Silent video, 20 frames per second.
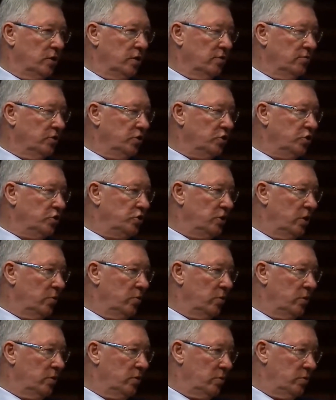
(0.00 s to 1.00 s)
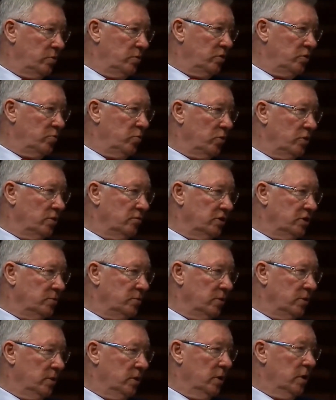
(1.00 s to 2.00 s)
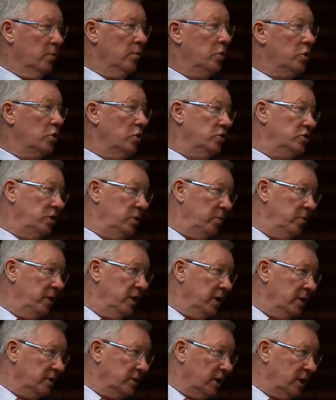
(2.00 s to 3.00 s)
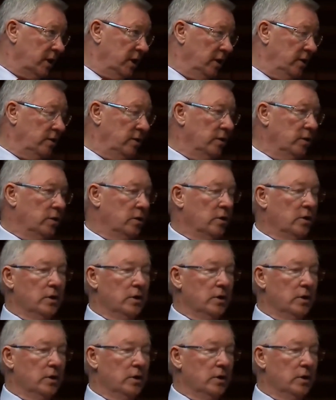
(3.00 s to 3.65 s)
a relationship with the Sporting Lisbon, because he'd been there as a kid